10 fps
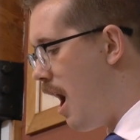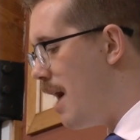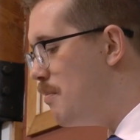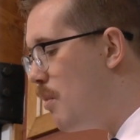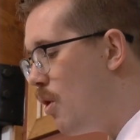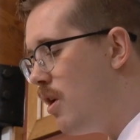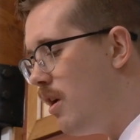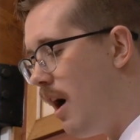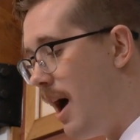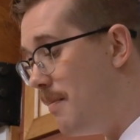
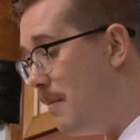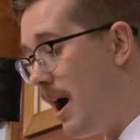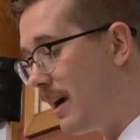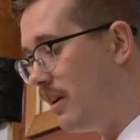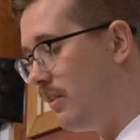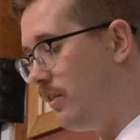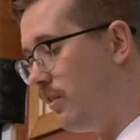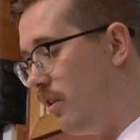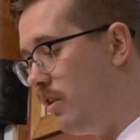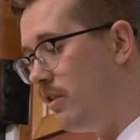I'm not
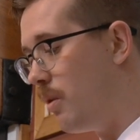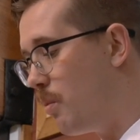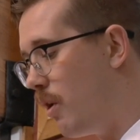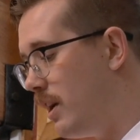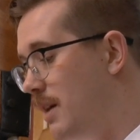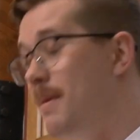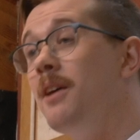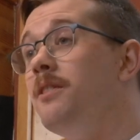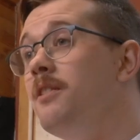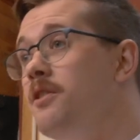concerned or worried
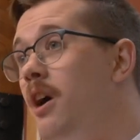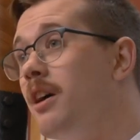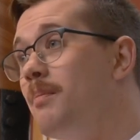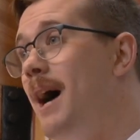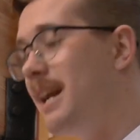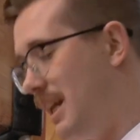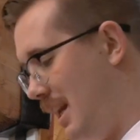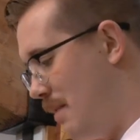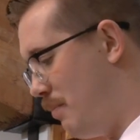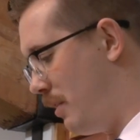about the
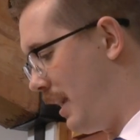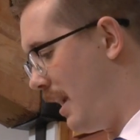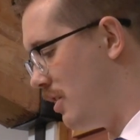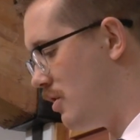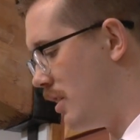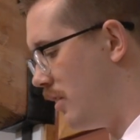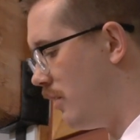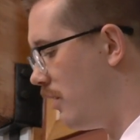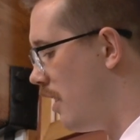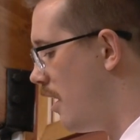dogmatic
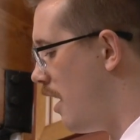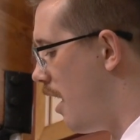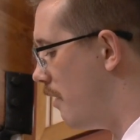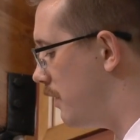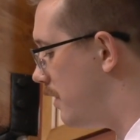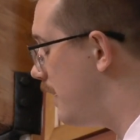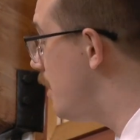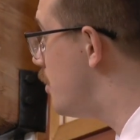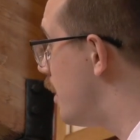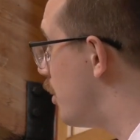implications of the
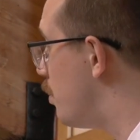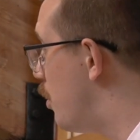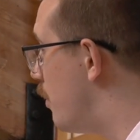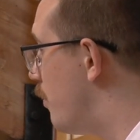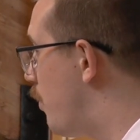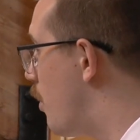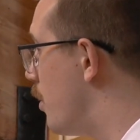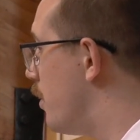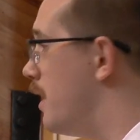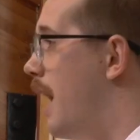teachings put
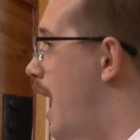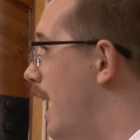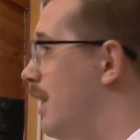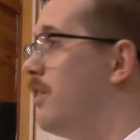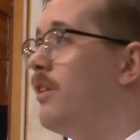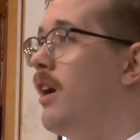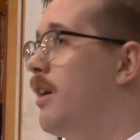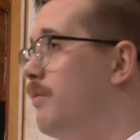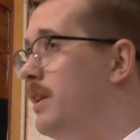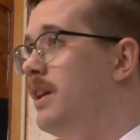forth in either
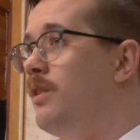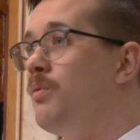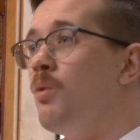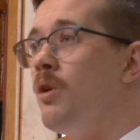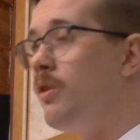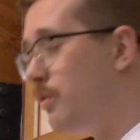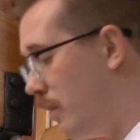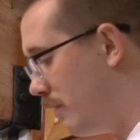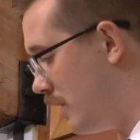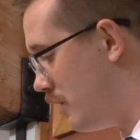of these world
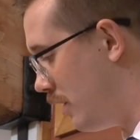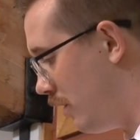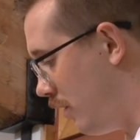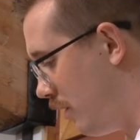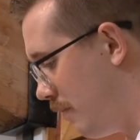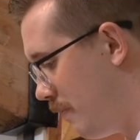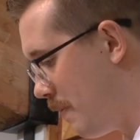religions.